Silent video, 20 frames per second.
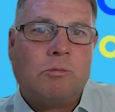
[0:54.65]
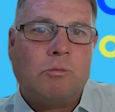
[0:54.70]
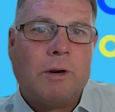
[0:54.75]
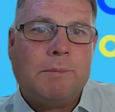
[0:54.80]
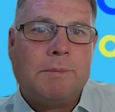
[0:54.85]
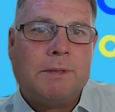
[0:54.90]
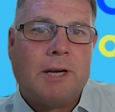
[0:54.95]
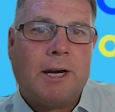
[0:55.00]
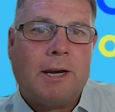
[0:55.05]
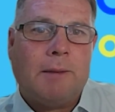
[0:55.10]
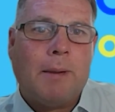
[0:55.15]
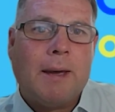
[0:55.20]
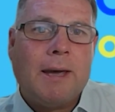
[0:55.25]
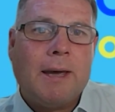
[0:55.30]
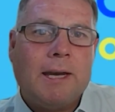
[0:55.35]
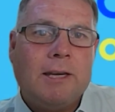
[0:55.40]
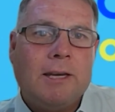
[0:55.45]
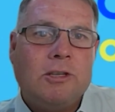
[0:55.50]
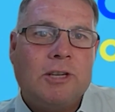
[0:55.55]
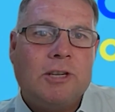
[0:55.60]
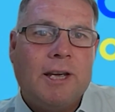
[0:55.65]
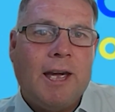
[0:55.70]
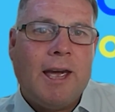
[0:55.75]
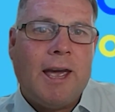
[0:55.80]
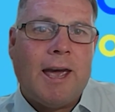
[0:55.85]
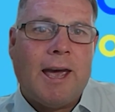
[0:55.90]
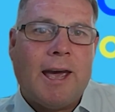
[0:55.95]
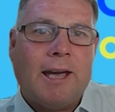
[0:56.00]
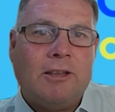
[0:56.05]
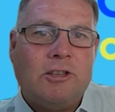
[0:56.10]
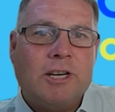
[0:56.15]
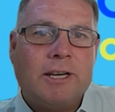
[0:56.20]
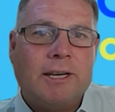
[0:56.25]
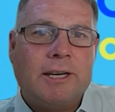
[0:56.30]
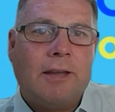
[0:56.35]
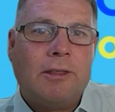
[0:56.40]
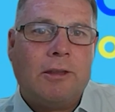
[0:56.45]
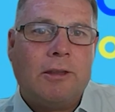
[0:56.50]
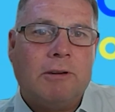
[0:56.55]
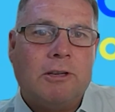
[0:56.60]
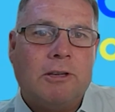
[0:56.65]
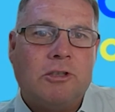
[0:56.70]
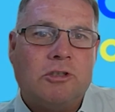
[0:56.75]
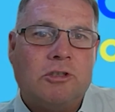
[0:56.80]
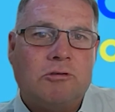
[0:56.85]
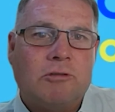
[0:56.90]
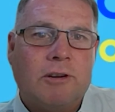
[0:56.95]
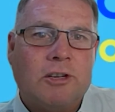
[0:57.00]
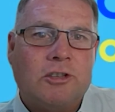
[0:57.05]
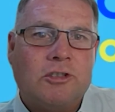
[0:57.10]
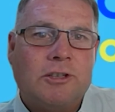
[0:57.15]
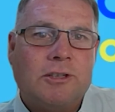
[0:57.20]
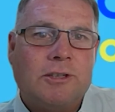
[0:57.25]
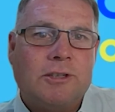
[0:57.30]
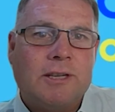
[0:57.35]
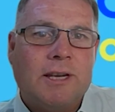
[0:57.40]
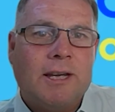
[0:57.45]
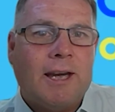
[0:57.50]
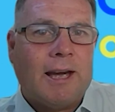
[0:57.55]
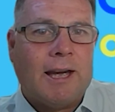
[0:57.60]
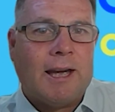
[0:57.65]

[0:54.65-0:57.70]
website page and check out the registrations.